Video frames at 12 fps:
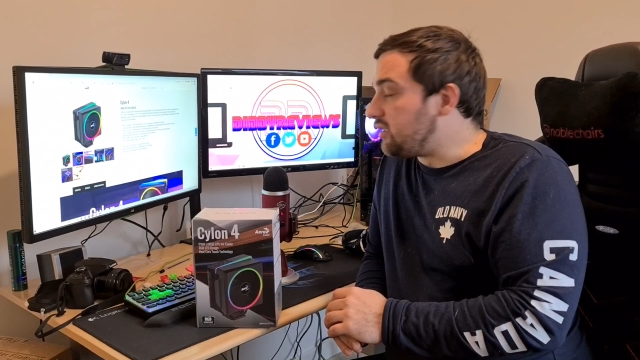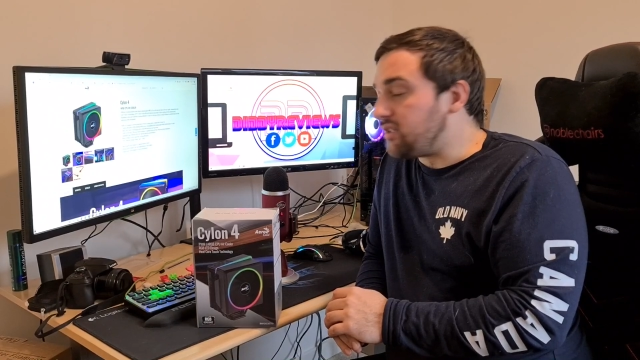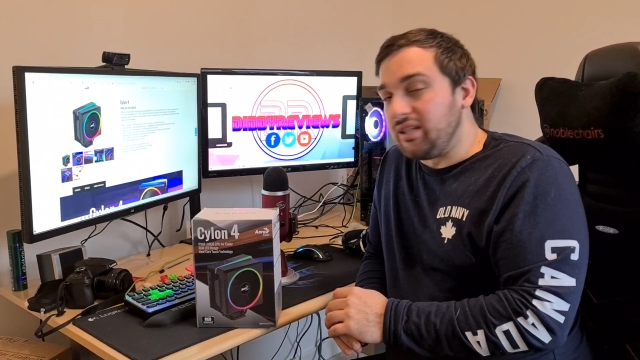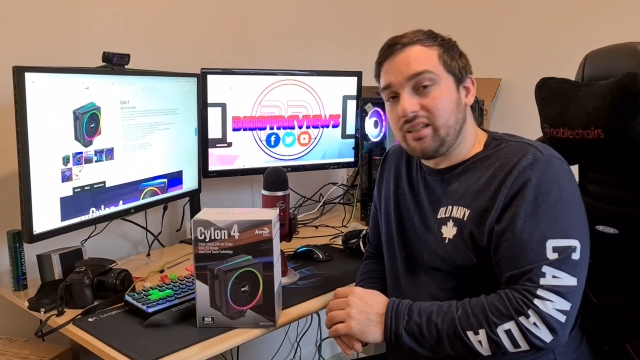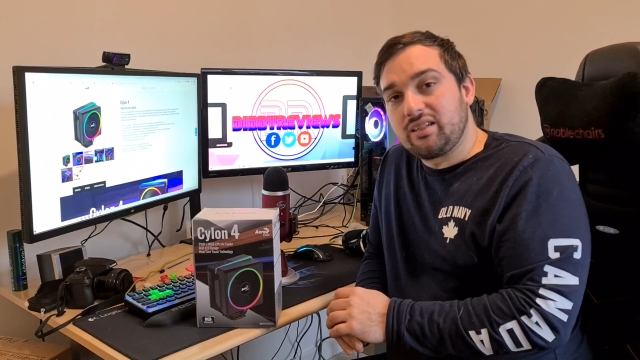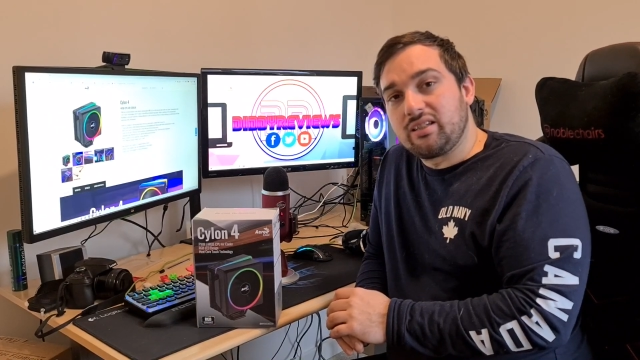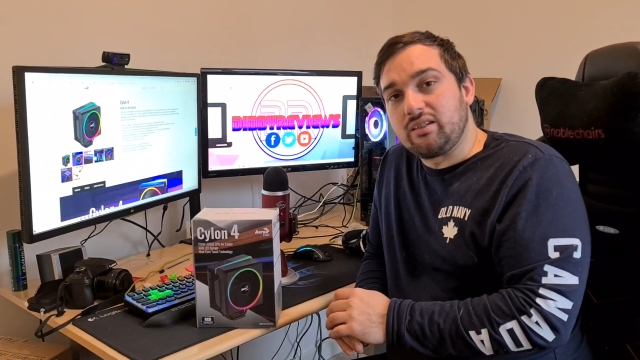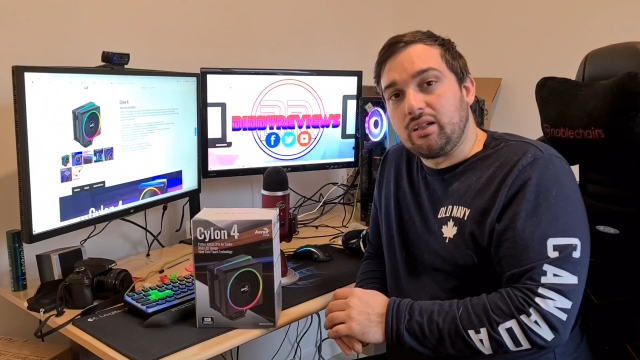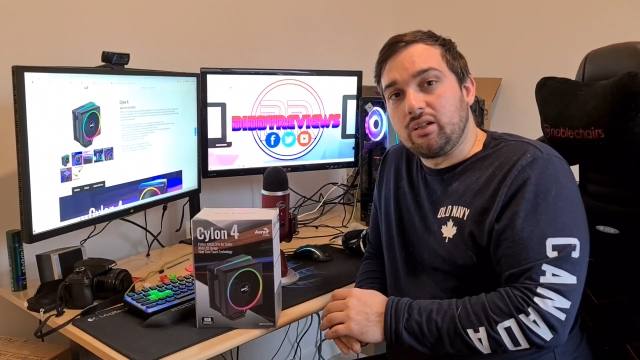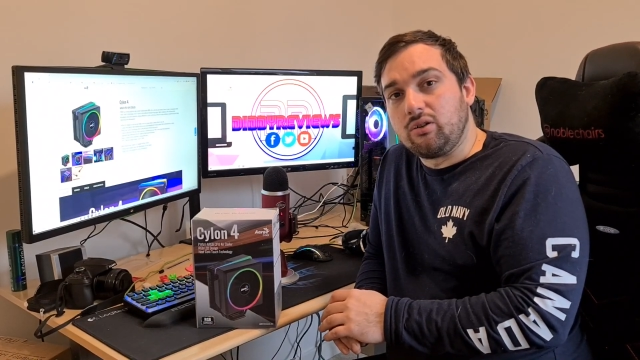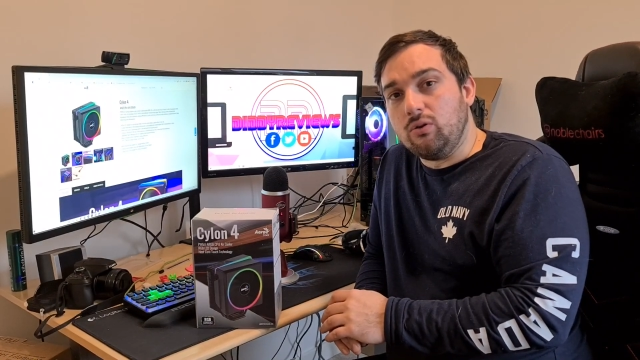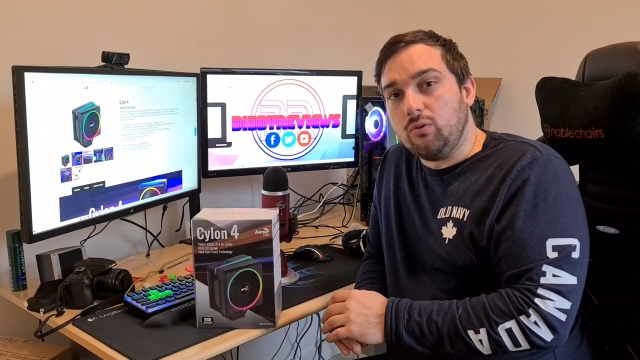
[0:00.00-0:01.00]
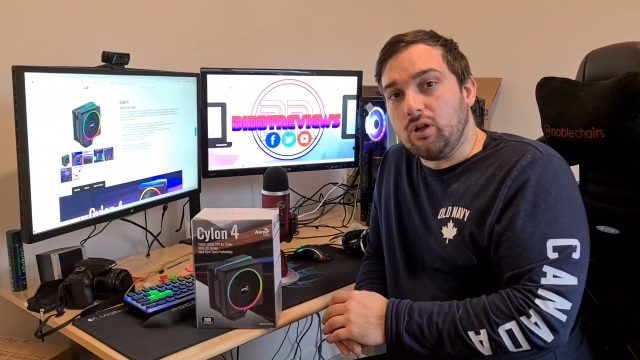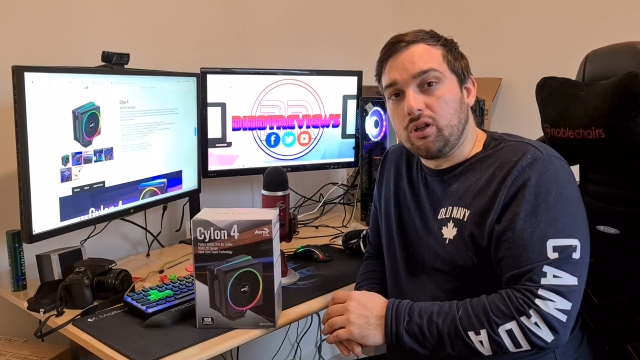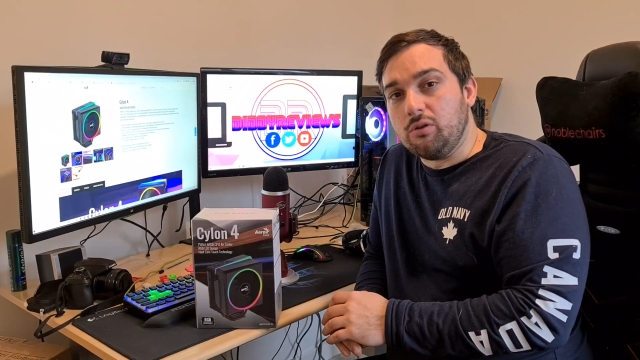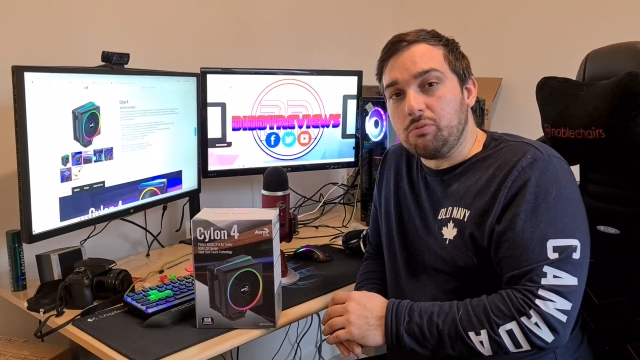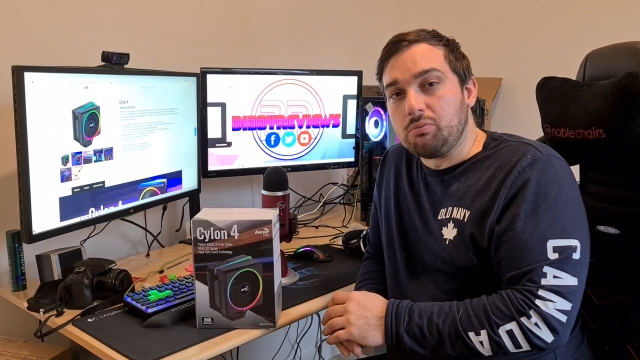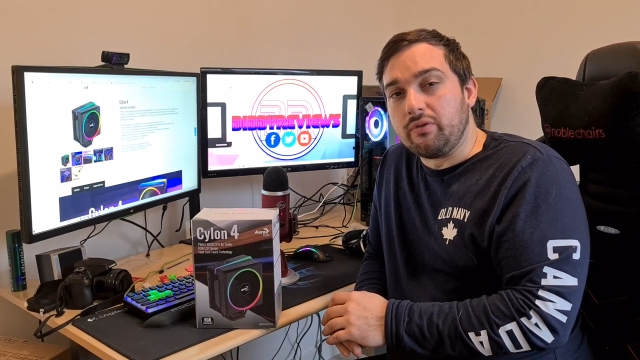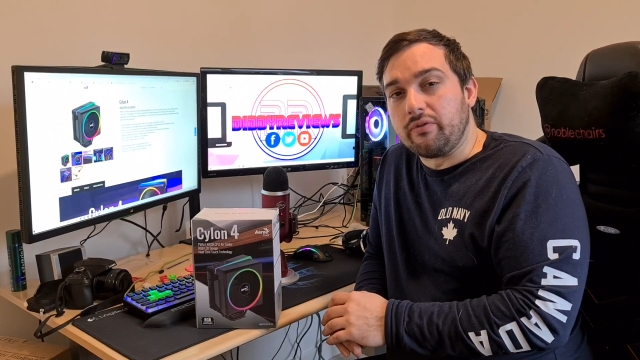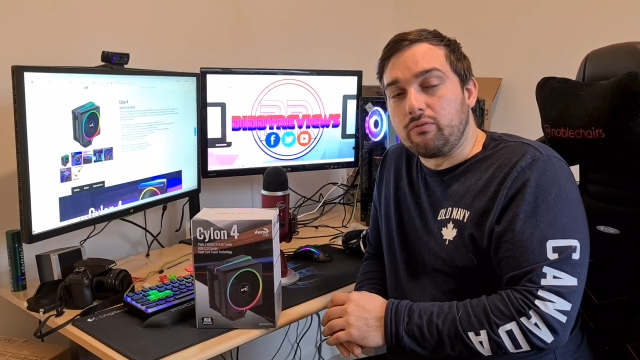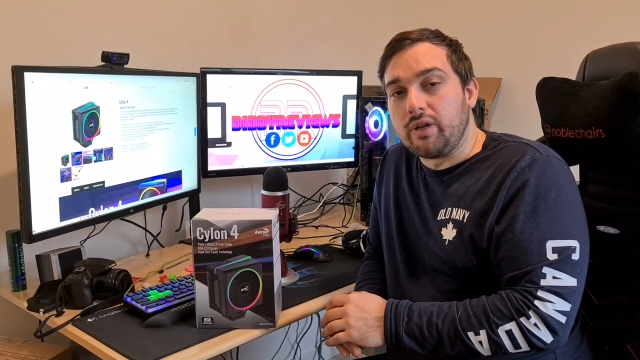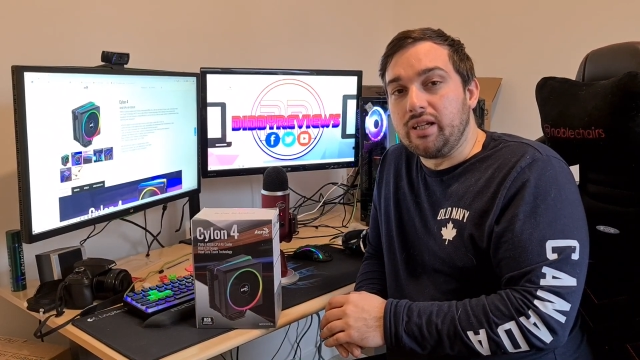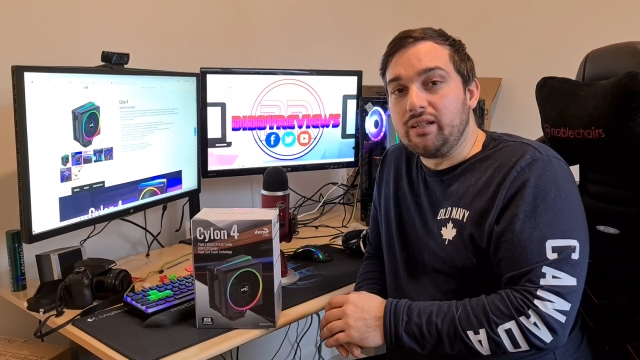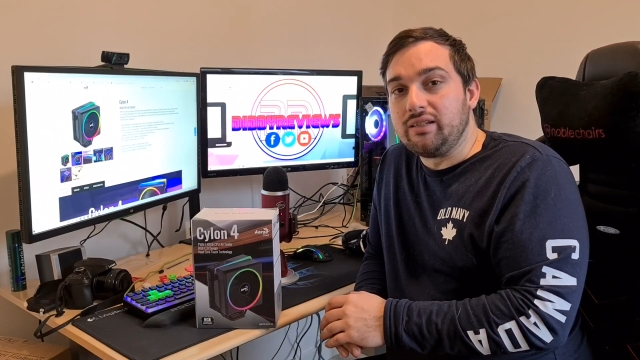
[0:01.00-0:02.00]
And this cooler
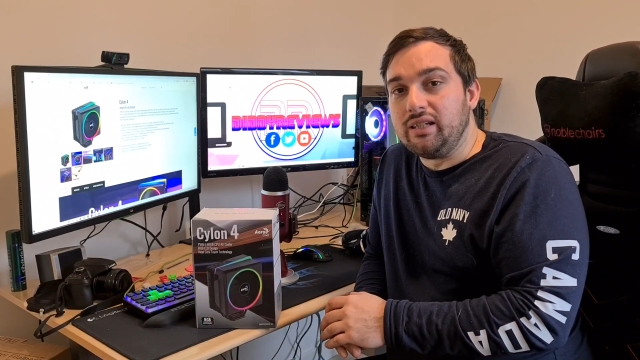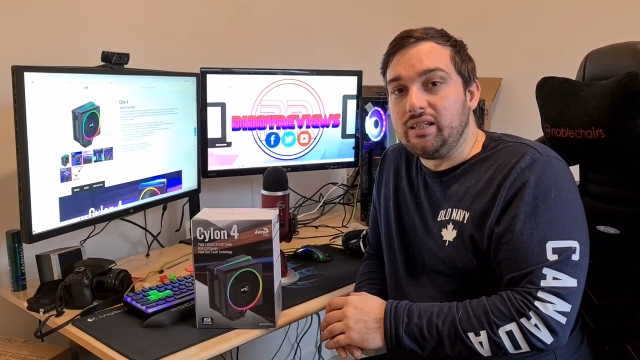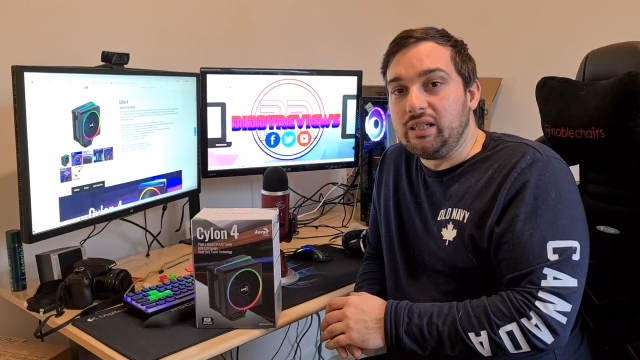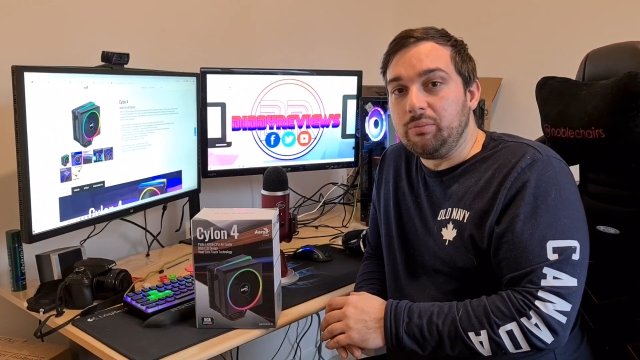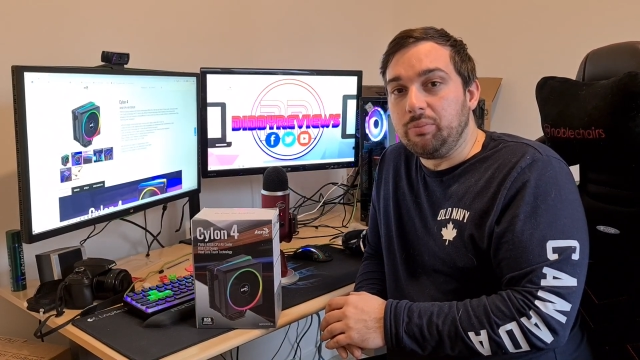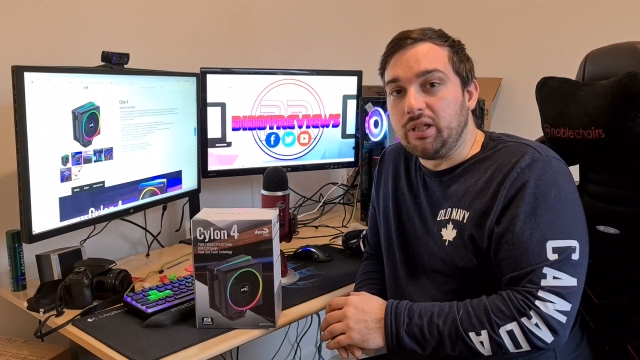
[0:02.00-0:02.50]
comes with a rated